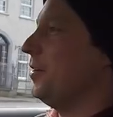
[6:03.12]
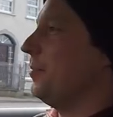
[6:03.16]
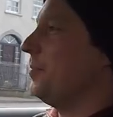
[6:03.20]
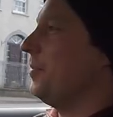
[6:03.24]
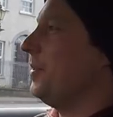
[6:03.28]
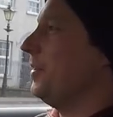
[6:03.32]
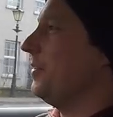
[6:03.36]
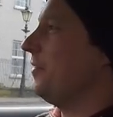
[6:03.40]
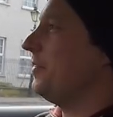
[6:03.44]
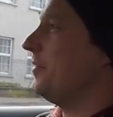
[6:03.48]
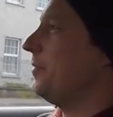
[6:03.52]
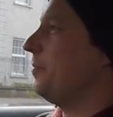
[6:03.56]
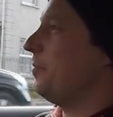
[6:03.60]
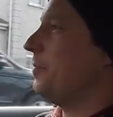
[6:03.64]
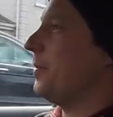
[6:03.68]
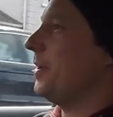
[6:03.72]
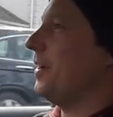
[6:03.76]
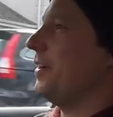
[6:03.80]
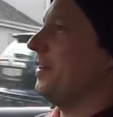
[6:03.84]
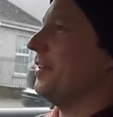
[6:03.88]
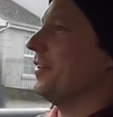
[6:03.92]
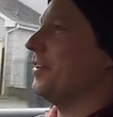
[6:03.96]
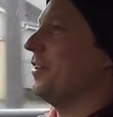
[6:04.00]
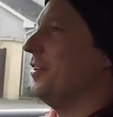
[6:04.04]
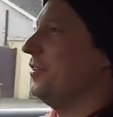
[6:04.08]
her up this
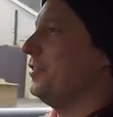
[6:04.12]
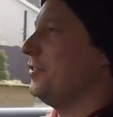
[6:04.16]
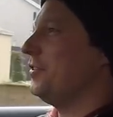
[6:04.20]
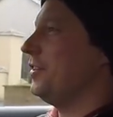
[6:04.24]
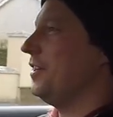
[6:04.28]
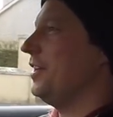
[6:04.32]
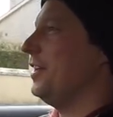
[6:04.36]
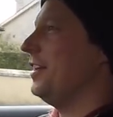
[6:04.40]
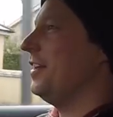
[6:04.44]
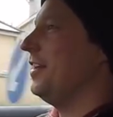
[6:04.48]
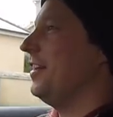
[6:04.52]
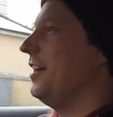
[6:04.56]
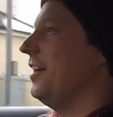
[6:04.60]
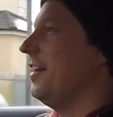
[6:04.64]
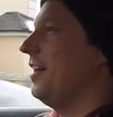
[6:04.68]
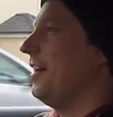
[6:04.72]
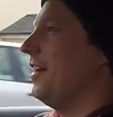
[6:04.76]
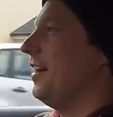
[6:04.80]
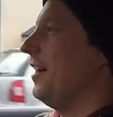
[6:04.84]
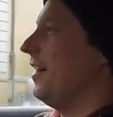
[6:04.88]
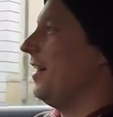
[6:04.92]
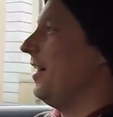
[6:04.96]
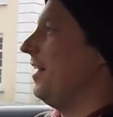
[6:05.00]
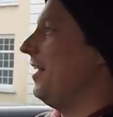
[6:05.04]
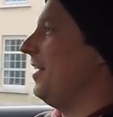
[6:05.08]
part of the country,
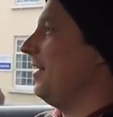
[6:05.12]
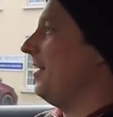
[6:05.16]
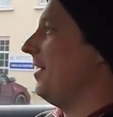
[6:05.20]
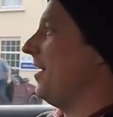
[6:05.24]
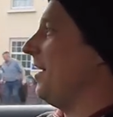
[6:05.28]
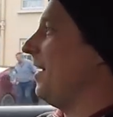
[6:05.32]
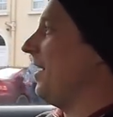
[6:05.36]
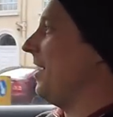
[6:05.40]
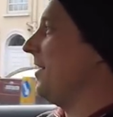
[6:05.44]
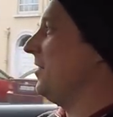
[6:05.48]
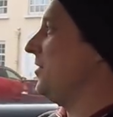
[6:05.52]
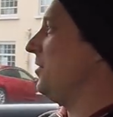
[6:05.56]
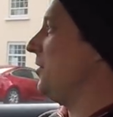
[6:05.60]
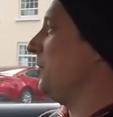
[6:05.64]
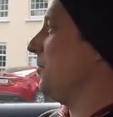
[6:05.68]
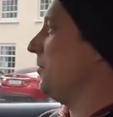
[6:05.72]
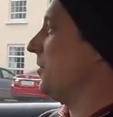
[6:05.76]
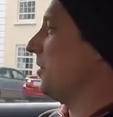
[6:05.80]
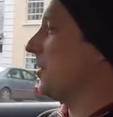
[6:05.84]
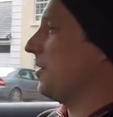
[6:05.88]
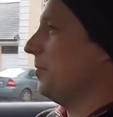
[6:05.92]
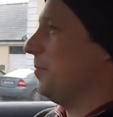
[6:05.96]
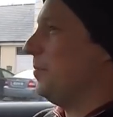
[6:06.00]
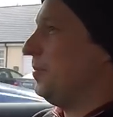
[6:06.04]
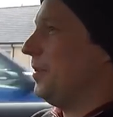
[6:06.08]
and as she
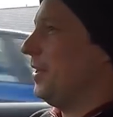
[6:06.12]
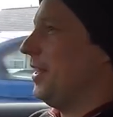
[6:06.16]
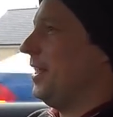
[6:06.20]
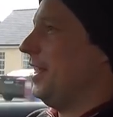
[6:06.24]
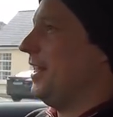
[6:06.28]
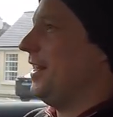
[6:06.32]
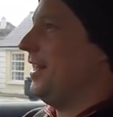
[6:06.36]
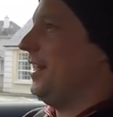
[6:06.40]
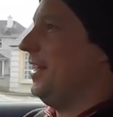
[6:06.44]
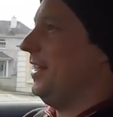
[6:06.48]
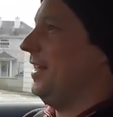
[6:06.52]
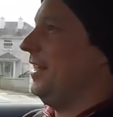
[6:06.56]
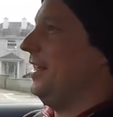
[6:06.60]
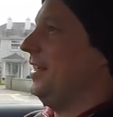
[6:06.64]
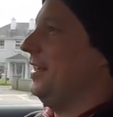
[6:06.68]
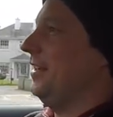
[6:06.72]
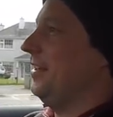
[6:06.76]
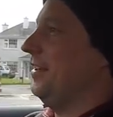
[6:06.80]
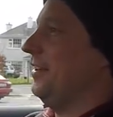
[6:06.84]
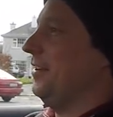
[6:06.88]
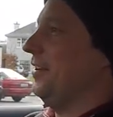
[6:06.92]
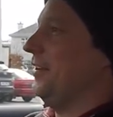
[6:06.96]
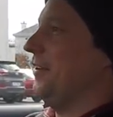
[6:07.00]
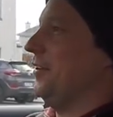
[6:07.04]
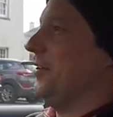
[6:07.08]
was a completely
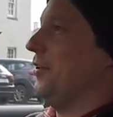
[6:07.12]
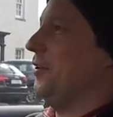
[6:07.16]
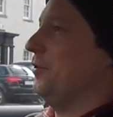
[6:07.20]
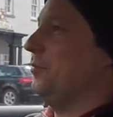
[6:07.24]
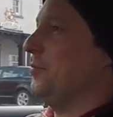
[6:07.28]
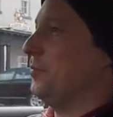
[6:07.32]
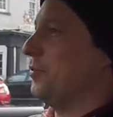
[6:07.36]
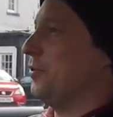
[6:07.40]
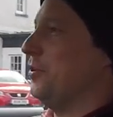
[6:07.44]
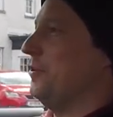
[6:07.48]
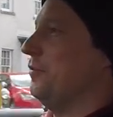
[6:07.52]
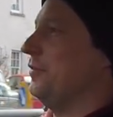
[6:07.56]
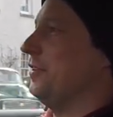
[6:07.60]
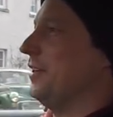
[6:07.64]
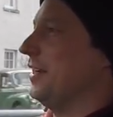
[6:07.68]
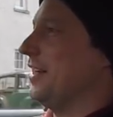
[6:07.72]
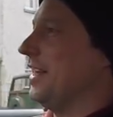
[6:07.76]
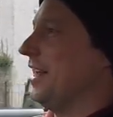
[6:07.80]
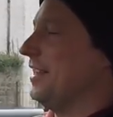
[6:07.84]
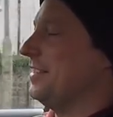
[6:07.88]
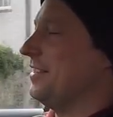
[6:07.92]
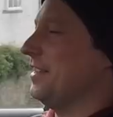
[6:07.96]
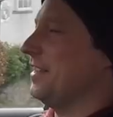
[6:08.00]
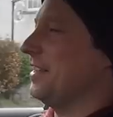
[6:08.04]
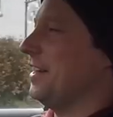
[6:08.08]

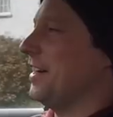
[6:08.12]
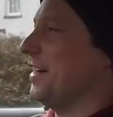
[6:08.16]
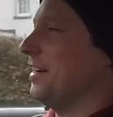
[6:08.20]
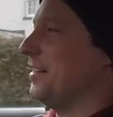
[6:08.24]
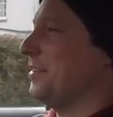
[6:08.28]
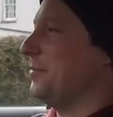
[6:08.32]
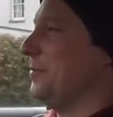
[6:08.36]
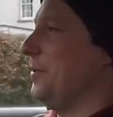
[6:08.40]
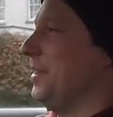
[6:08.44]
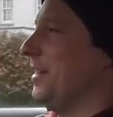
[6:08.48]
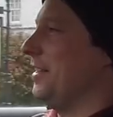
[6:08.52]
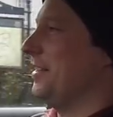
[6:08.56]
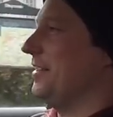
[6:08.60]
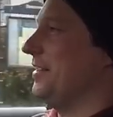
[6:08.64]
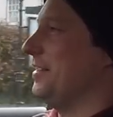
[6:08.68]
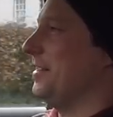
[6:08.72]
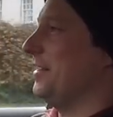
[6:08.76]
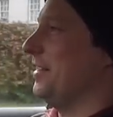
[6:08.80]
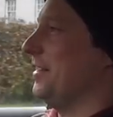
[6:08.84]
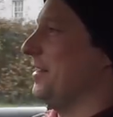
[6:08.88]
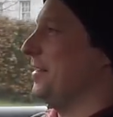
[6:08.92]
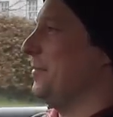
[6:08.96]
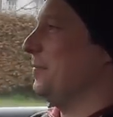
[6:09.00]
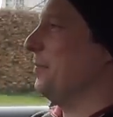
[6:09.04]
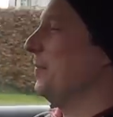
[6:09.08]
unproven classic car to me at the
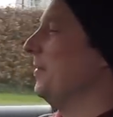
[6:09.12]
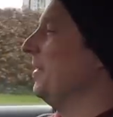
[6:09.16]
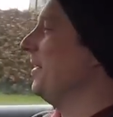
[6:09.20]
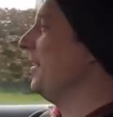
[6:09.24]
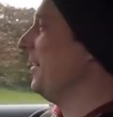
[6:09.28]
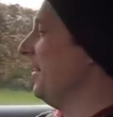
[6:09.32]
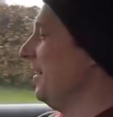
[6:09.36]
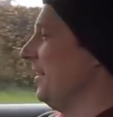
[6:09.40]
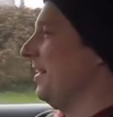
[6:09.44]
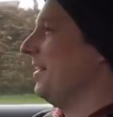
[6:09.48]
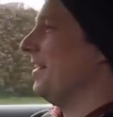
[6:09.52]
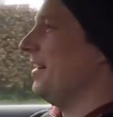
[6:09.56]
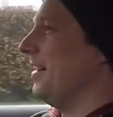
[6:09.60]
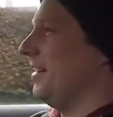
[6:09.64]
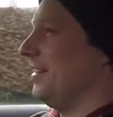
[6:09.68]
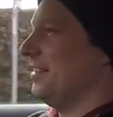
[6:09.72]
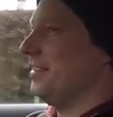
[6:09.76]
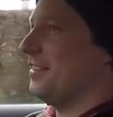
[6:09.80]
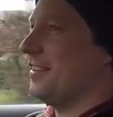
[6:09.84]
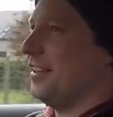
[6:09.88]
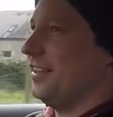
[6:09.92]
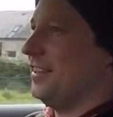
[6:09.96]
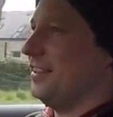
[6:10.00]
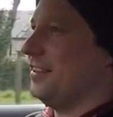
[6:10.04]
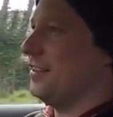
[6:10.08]
time, I
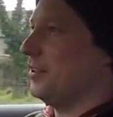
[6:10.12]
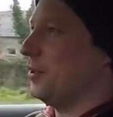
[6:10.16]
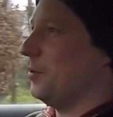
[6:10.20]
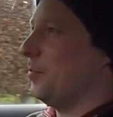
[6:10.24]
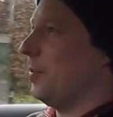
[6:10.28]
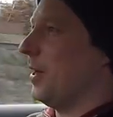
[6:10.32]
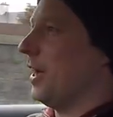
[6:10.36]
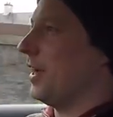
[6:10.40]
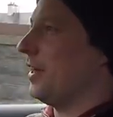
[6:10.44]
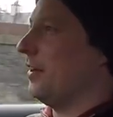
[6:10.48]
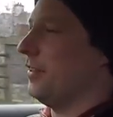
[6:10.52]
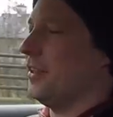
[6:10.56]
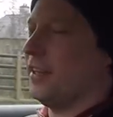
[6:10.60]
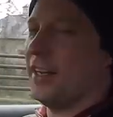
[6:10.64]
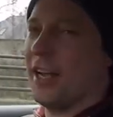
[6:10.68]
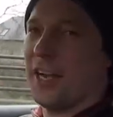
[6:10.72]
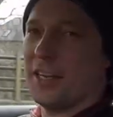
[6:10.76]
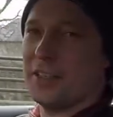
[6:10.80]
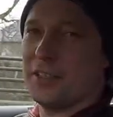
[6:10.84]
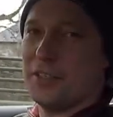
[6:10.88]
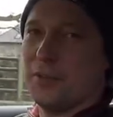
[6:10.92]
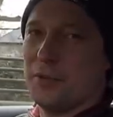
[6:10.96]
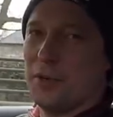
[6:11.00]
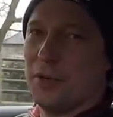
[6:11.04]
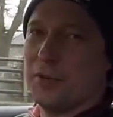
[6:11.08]
decided to go back on the
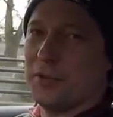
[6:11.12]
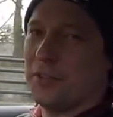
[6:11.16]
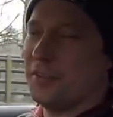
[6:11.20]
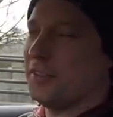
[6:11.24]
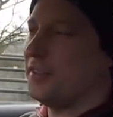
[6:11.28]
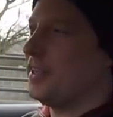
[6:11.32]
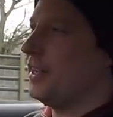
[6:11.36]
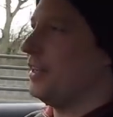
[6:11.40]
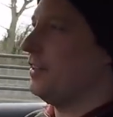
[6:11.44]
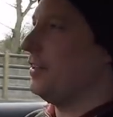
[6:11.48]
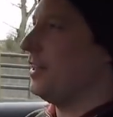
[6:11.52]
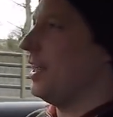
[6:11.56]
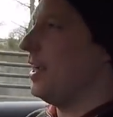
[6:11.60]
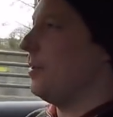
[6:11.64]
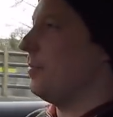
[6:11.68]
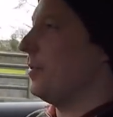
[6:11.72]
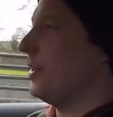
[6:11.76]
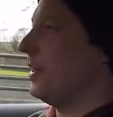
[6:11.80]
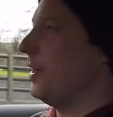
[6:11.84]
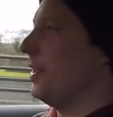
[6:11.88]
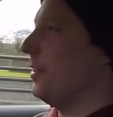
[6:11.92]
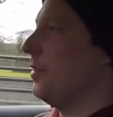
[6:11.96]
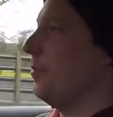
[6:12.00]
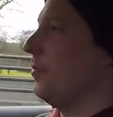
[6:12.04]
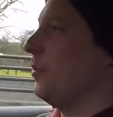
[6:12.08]
national roads instead of
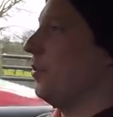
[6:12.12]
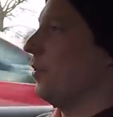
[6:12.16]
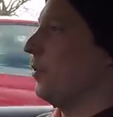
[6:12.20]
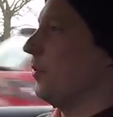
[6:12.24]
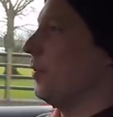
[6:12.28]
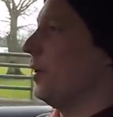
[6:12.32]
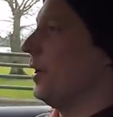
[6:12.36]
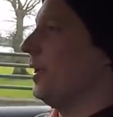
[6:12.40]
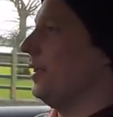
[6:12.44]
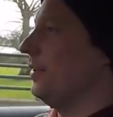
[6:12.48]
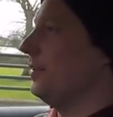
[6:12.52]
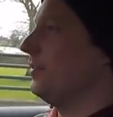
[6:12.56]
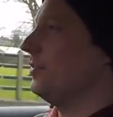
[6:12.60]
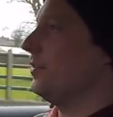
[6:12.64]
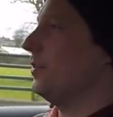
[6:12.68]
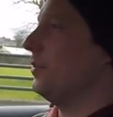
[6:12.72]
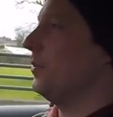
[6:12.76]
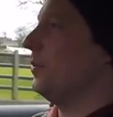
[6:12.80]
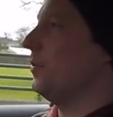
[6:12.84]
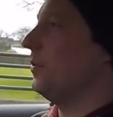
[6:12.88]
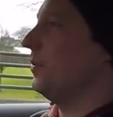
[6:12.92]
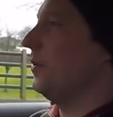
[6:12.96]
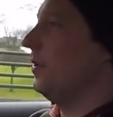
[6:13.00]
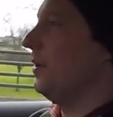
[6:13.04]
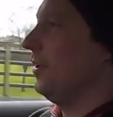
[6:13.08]
labouring it on the motorway.
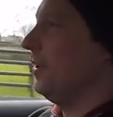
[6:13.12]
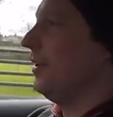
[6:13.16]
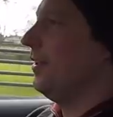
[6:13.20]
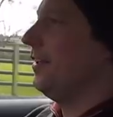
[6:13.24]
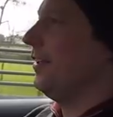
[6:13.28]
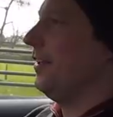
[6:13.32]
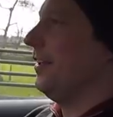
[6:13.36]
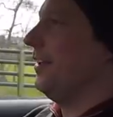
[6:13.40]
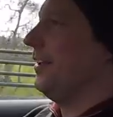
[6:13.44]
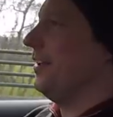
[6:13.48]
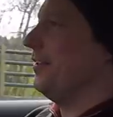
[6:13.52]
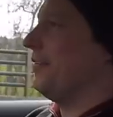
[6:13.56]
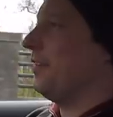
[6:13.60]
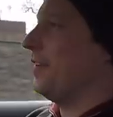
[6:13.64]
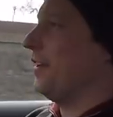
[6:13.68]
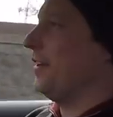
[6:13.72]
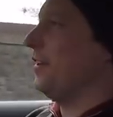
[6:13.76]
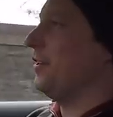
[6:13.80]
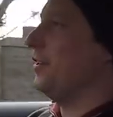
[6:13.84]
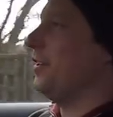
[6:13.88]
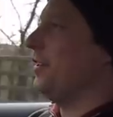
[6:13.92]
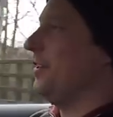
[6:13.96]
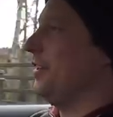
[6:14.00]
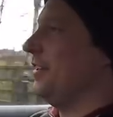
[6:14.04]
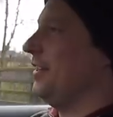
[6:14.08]
So if
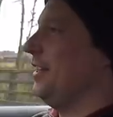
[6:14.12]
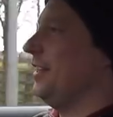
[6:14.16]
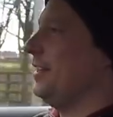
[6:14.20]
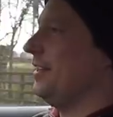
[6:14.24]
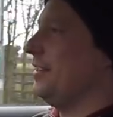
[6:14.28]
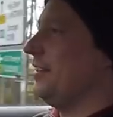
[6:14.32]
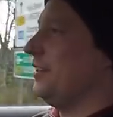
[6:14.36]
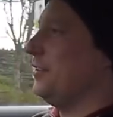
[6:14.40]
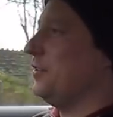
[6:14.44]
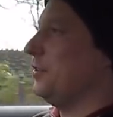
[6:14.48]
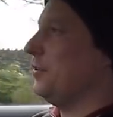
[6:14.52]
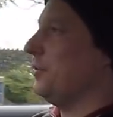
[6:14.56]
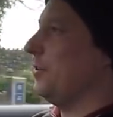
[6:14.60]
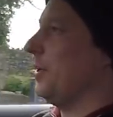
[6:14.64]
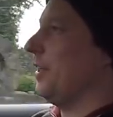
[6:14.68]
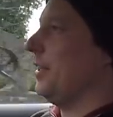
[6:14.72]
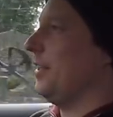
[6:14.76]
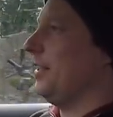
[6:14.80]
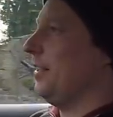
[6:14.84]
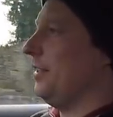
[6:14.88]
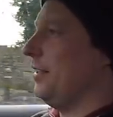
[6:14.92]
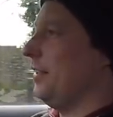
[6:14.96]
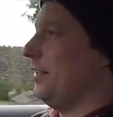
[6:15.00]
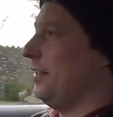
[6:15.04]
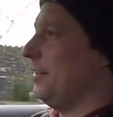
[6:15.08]
I needed to do
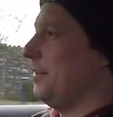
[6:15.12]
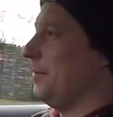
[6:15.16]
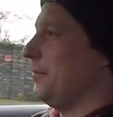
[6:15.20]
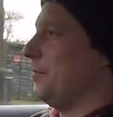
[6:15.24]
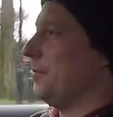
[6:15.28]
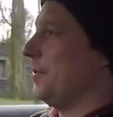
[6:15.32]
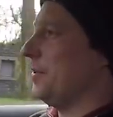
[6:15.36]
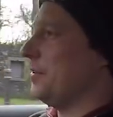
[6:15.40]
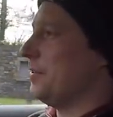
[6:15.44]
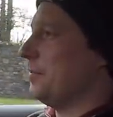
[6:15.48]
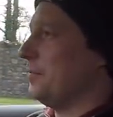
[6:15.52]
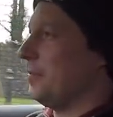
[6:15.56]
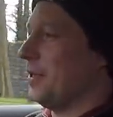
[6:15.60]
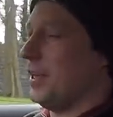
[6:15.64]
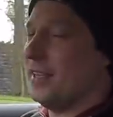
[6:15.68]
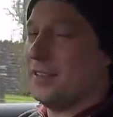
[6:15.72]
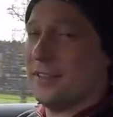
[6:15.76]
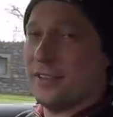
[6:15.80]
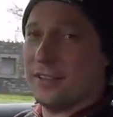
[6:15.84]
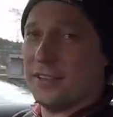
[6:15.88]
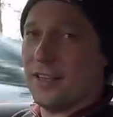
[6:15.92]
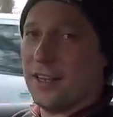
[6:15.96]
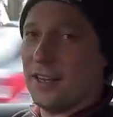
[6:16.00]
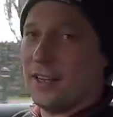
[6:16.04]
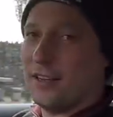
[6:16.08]
any bits and
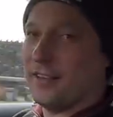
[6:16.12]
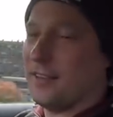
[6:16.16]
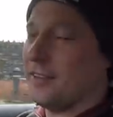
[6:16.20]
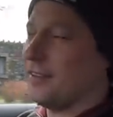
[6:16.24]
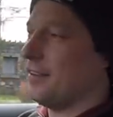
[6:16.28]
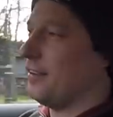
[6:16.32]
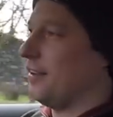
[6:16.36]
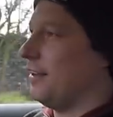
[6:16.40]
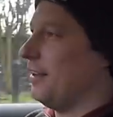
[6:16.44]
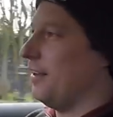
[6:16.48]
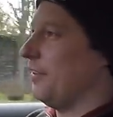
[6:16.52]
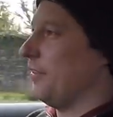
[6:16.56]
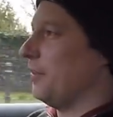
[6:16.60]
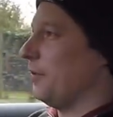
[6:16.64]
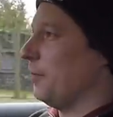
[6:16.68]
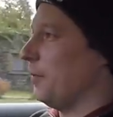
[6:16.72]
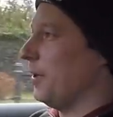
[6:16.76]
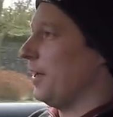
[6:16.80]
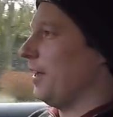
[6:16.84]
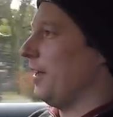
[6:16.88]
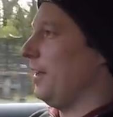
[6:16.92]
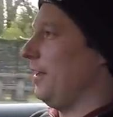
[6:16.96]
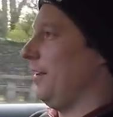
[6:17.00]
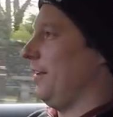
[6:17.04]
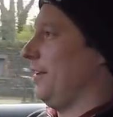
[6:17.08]
pieces on it on the
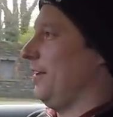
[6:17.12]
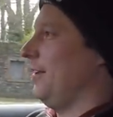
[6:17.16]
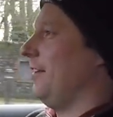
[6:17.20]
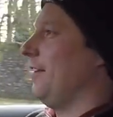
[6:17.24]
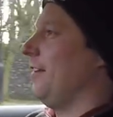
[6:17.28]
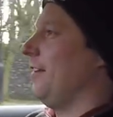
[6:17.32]
way,